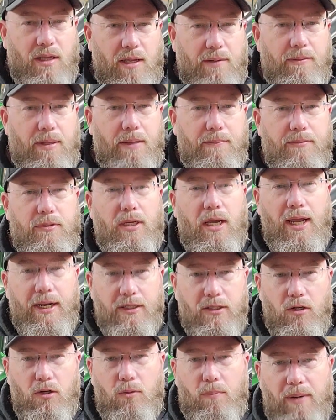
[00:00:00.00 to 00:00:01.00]
I'm kind of
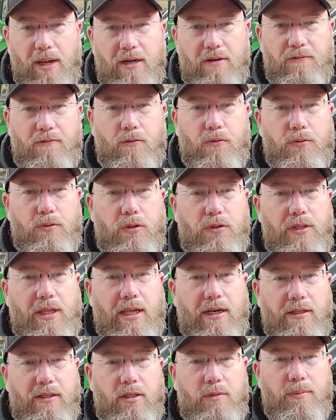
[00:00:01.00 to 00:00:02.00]
going back and forth on
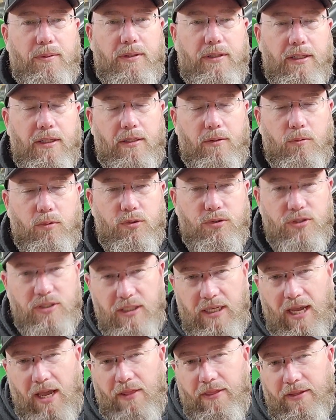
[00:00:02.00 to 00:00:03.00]
that a little bit there. We'll see
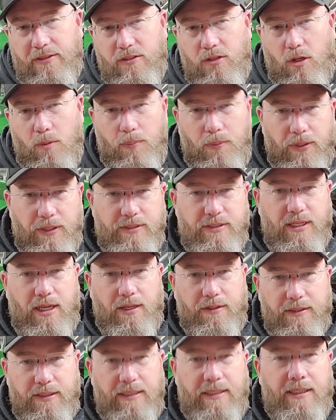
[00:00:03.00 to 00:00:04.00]
how this all plays
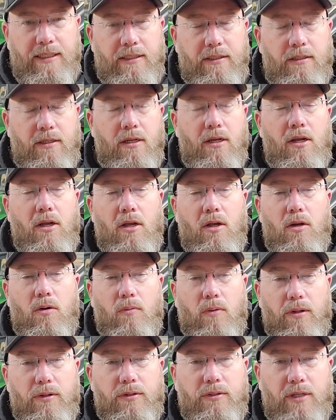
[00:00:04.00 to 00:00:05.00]
out in the end,
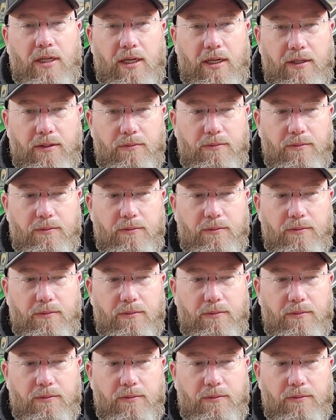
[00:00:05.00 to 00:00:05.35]
whether or not